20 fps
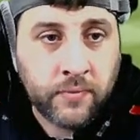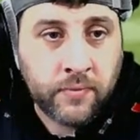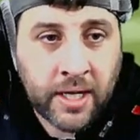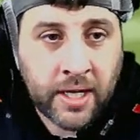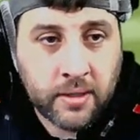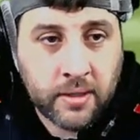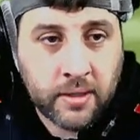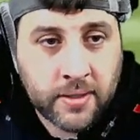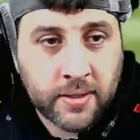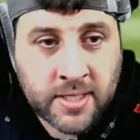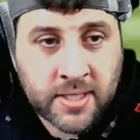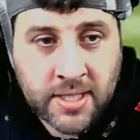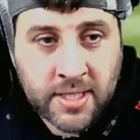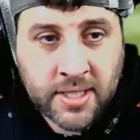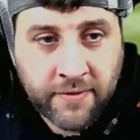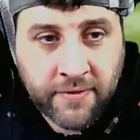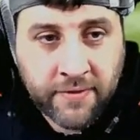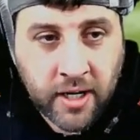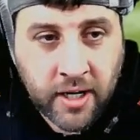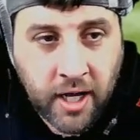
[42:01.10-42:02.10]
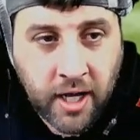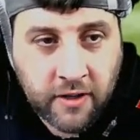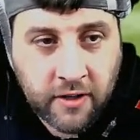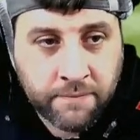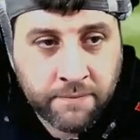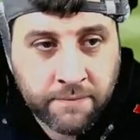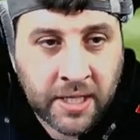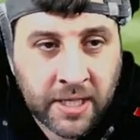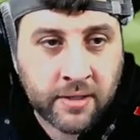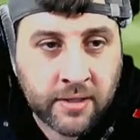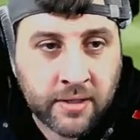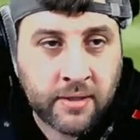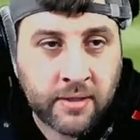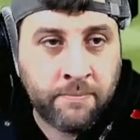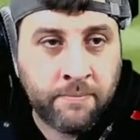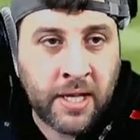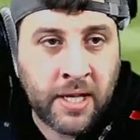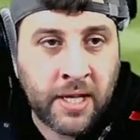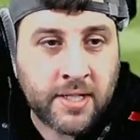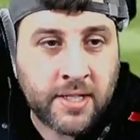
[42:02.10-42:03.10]
Seven and a half
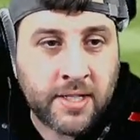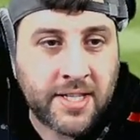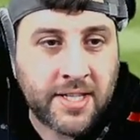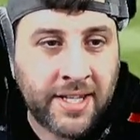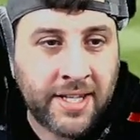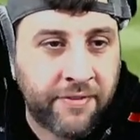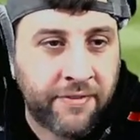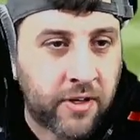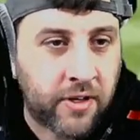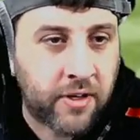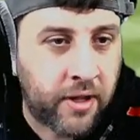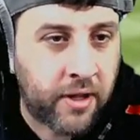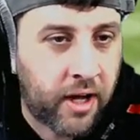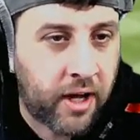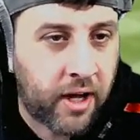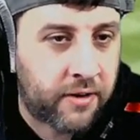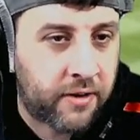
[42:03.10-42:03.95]
minutes left on the half.